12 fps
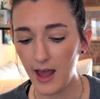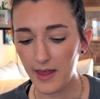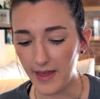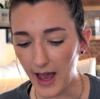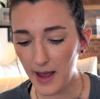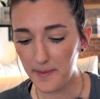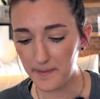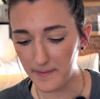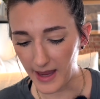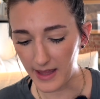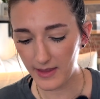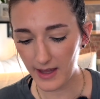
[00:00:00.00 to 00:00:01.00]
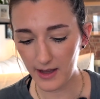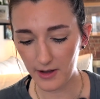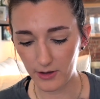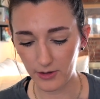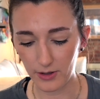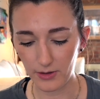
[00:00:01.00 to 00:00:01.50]
That mainly
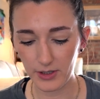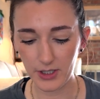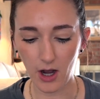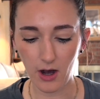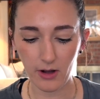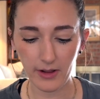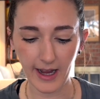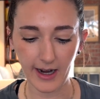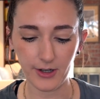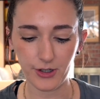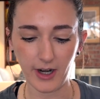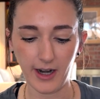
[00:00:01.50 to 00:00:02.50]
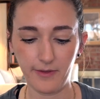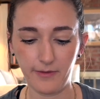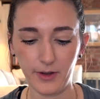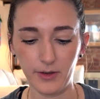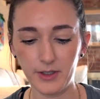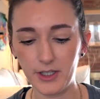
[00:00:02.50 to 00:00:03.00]
includes all air-dried
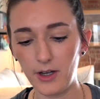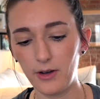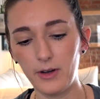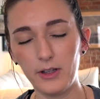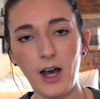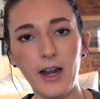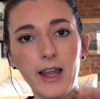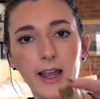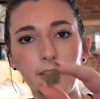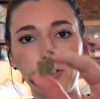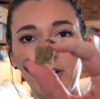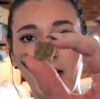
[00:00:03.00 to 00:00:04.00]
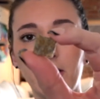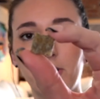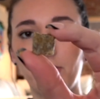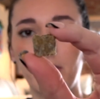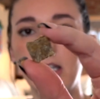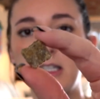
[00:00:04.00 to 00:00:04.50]
foods. So a lot of air-dried
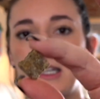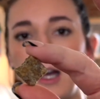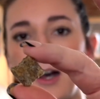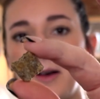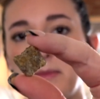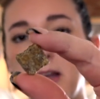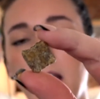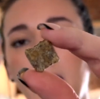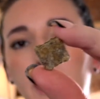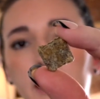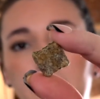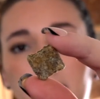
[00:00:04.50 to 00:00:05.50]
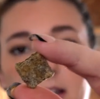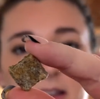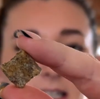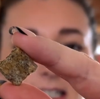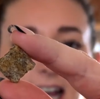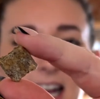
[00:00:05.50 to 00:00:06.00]
treats come in
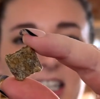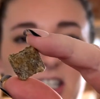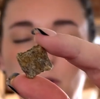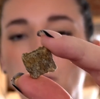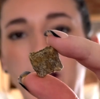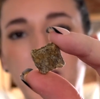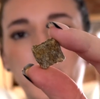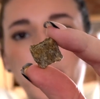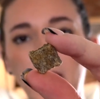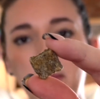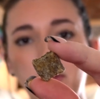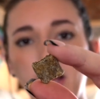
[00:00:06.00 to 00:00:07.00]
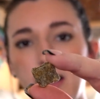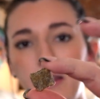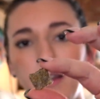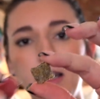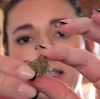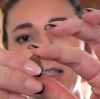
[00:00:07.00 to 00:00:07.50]
this kind of square shape like
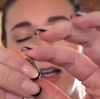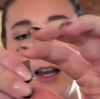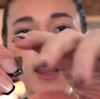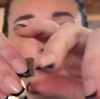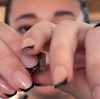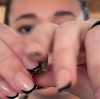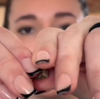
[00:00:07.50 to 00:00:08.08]
this, but but it